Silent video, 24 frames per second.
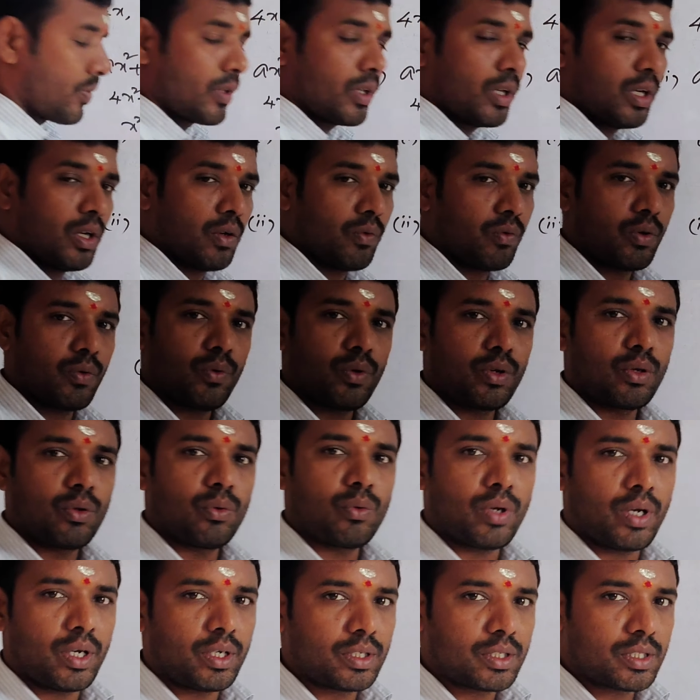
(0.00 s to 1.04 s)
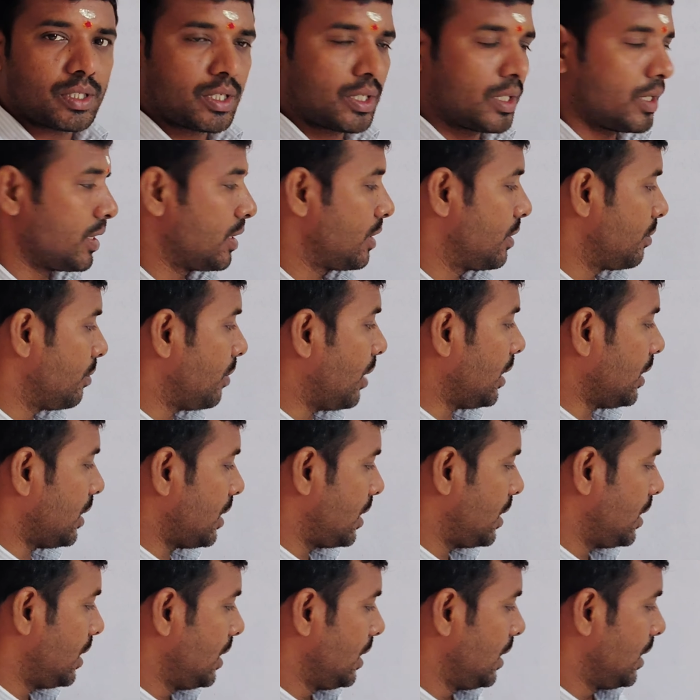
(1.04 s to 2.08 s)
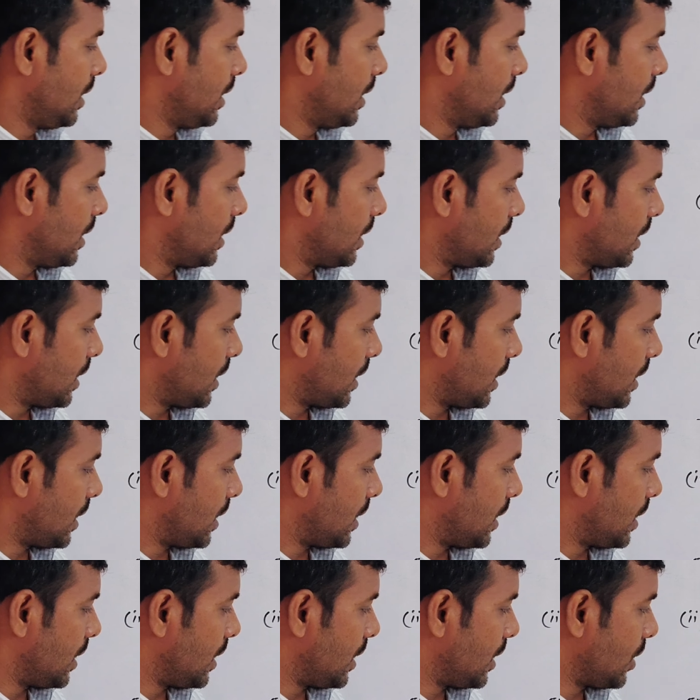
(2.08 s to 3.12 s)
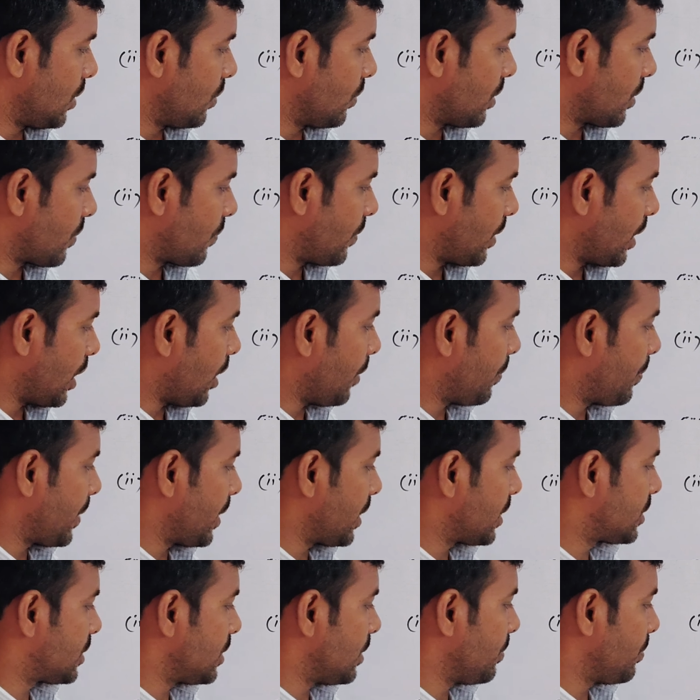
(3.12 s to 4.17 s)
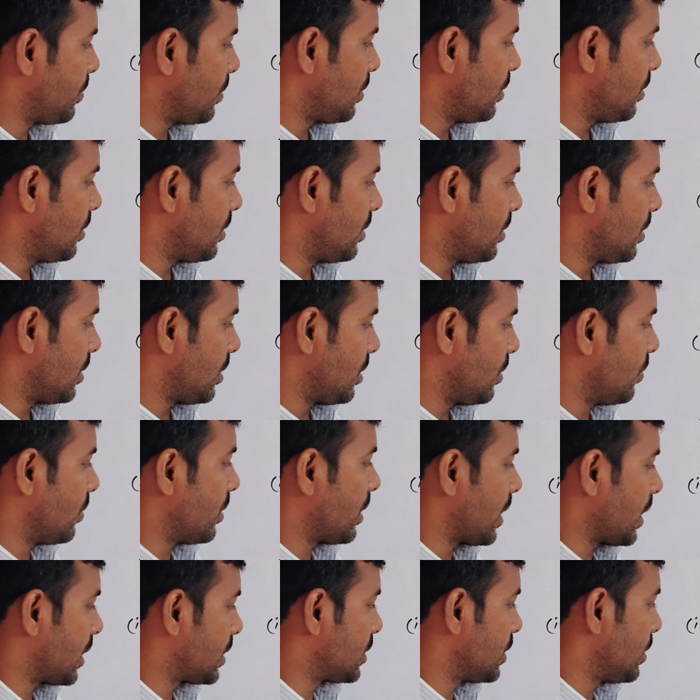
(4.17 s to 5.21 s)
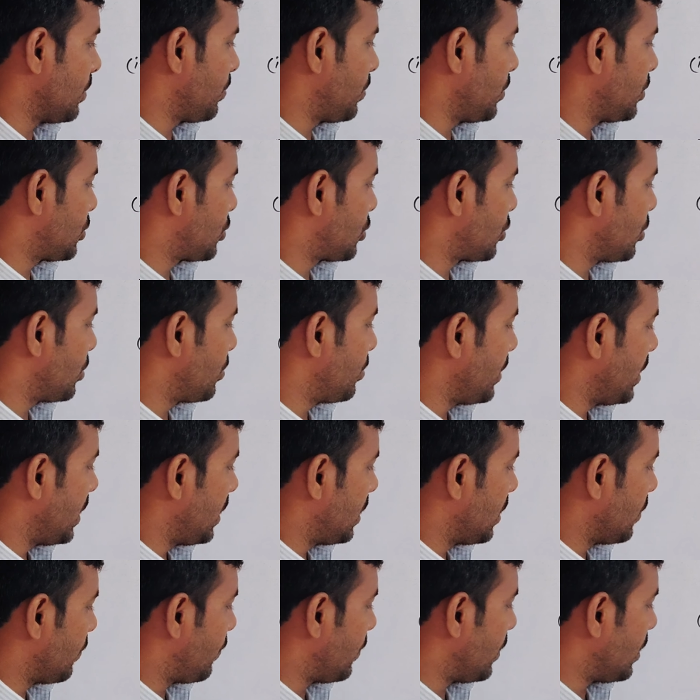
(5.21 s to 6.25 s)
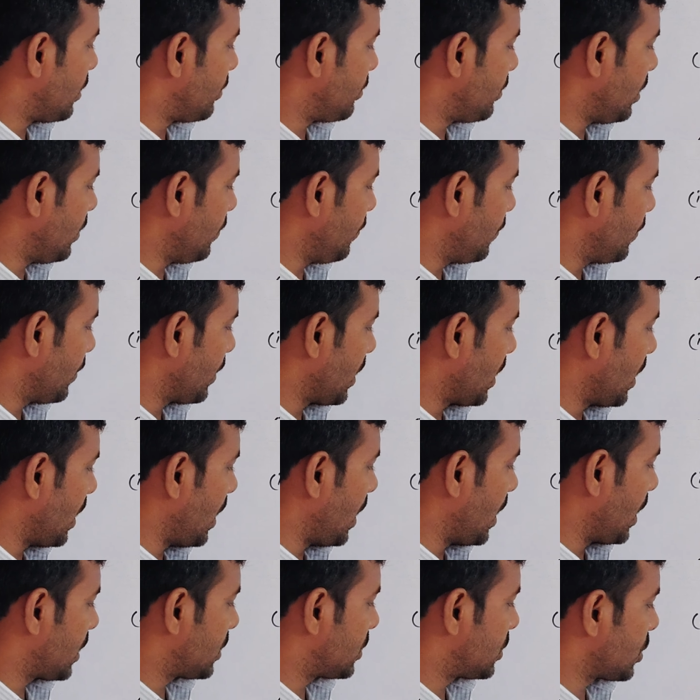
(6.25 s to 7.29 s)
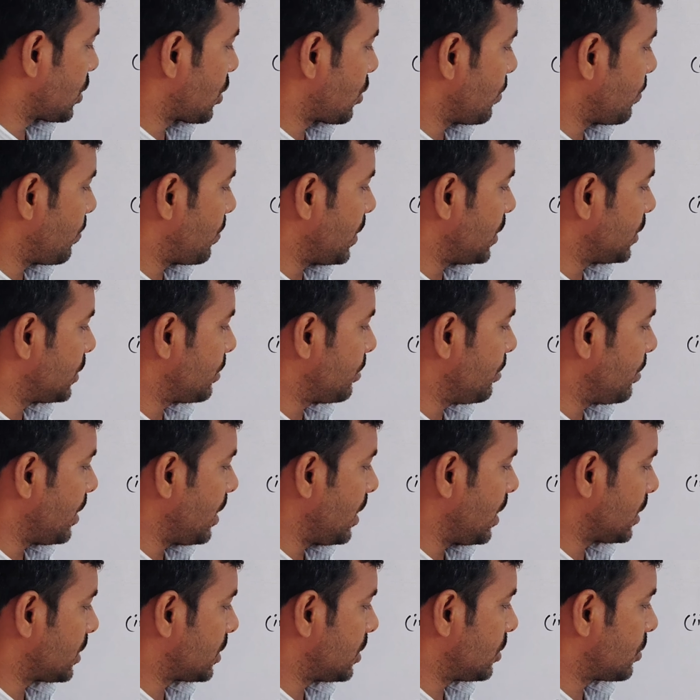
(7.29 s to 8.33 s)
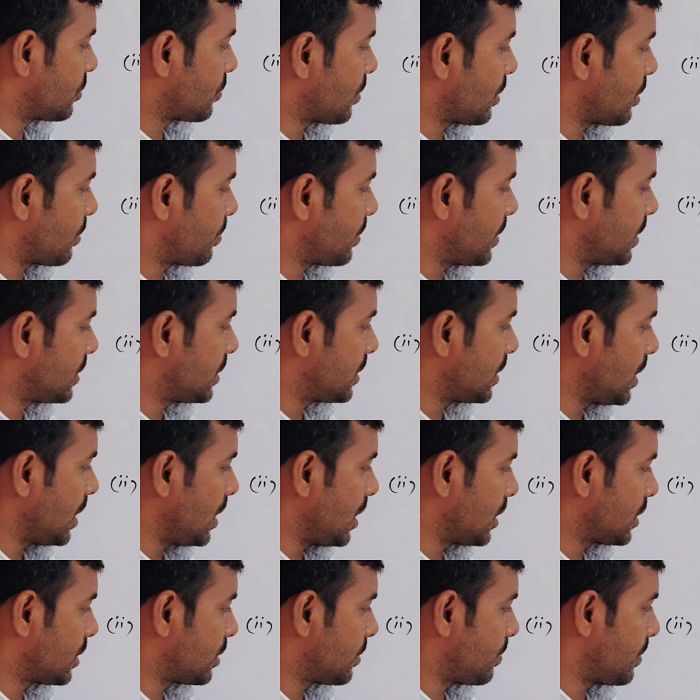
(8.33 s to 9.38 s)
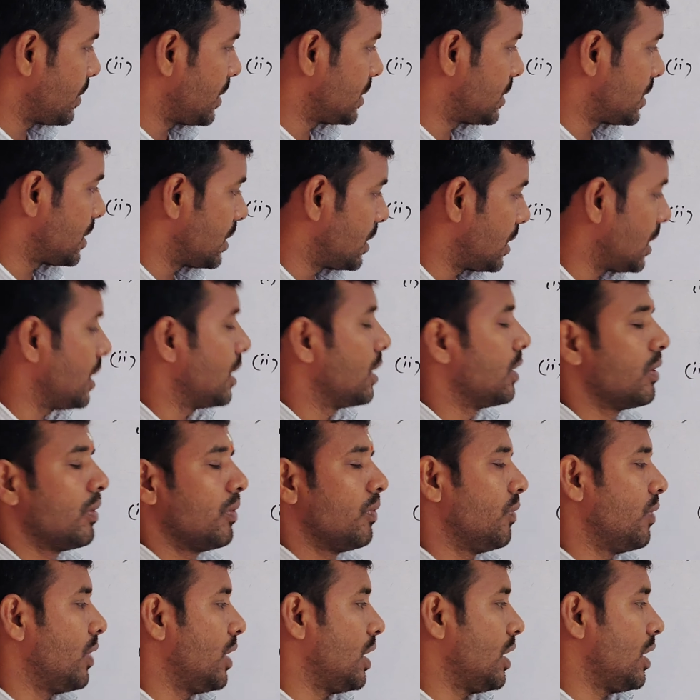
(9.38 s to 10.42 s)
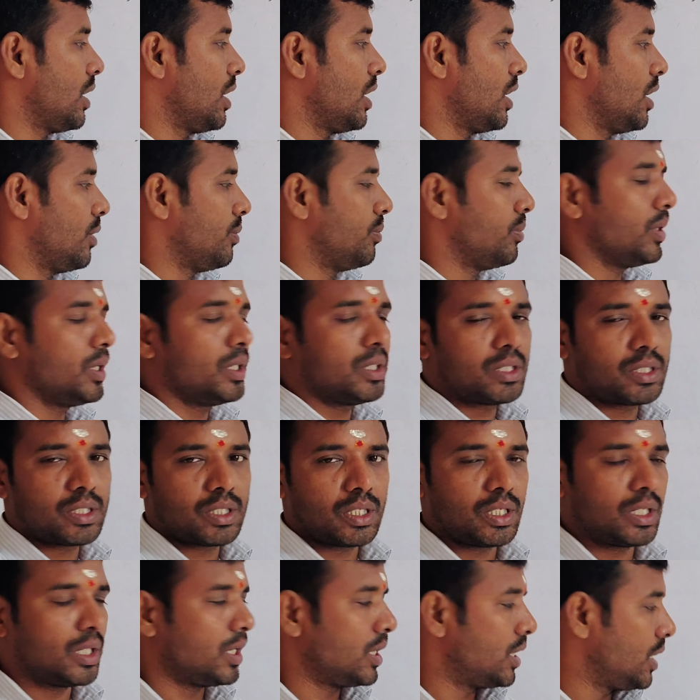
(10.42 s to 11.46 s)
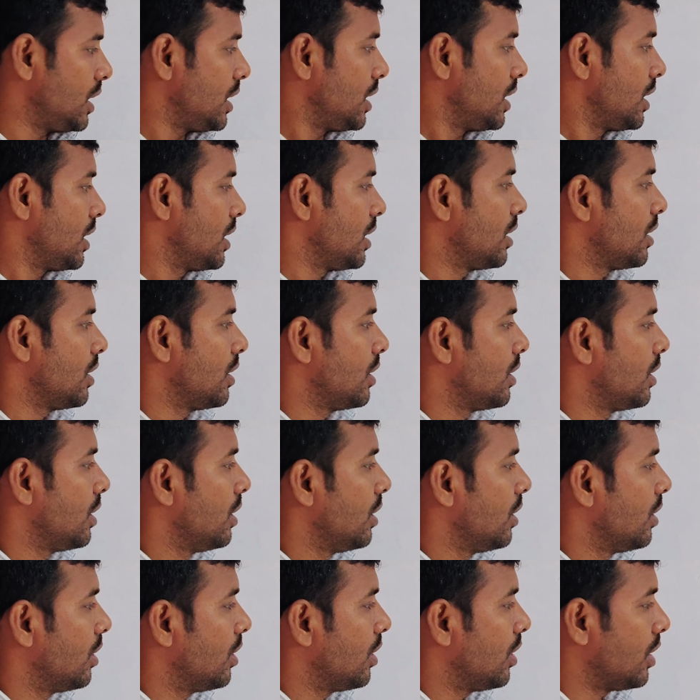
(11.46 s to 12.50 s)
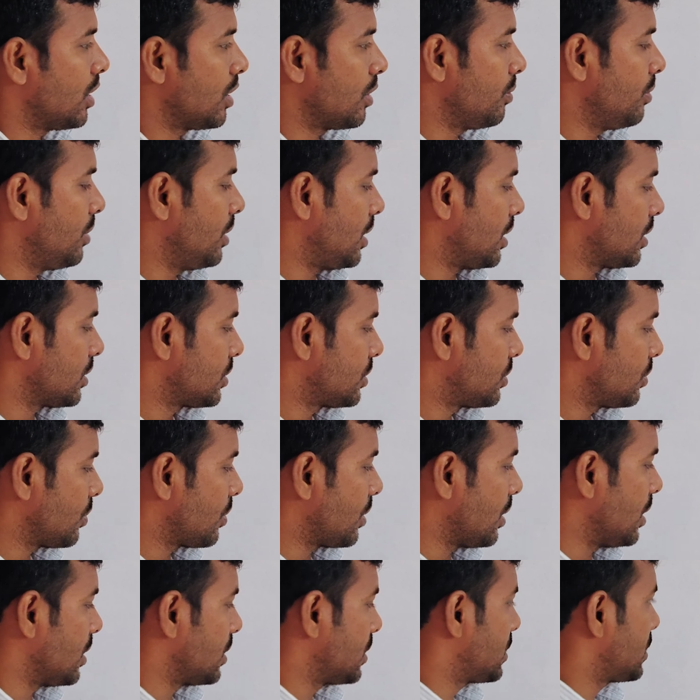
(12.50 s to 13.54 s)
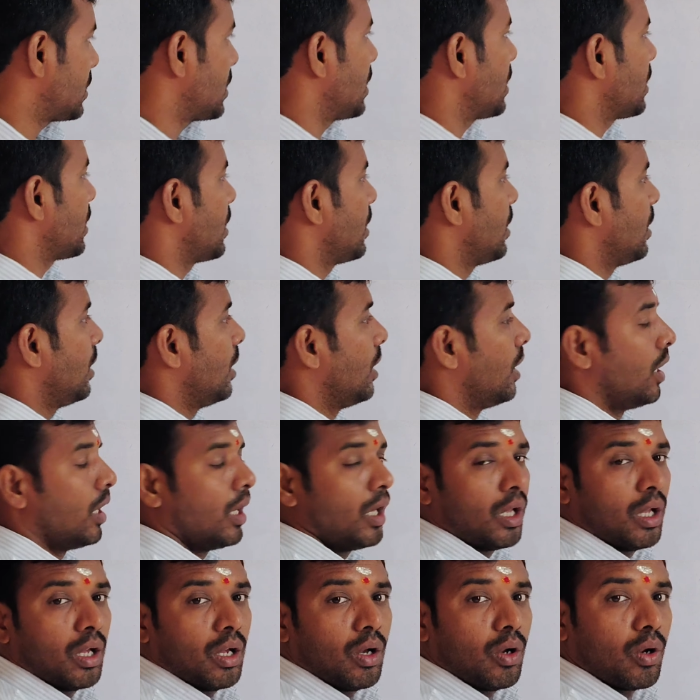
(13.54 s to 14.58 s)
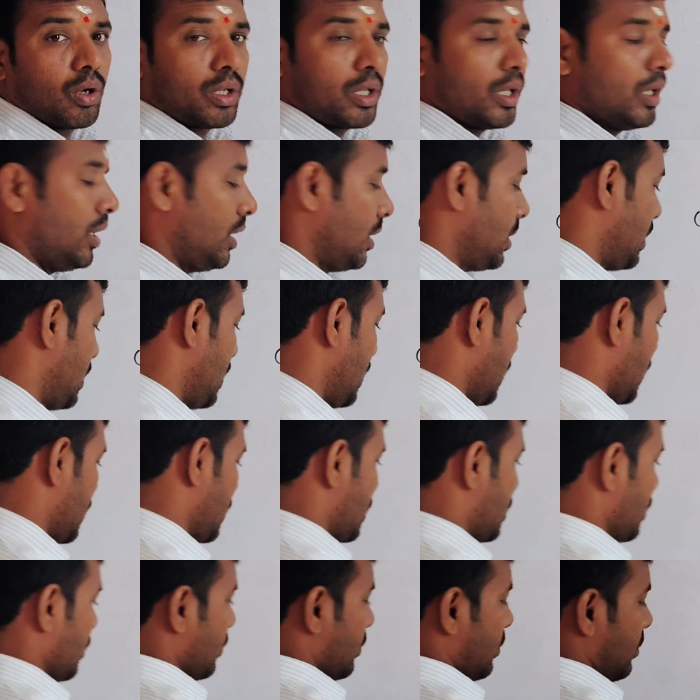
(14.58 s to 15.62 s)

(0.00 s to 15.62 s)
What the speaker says: However you write, but your way of example, your example should be in the form of ax cube plus bx square plus cx plus d, where a, b, c, d are belongs to constant. Okay, next